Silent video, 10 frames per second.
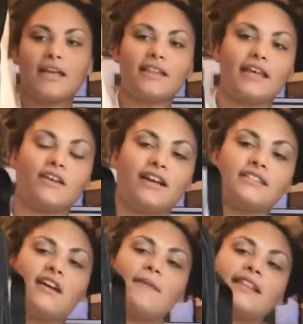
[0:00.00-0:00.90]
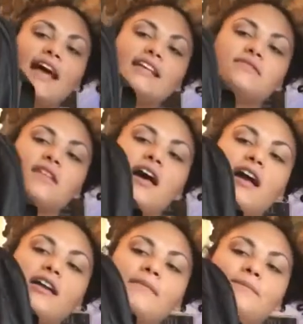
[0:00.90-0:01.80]
like you guys saw in my last
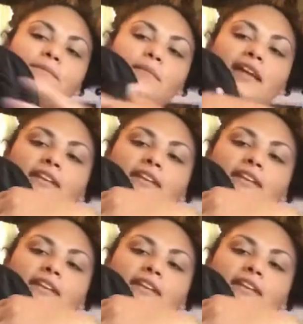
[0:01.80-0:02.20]
vlog, my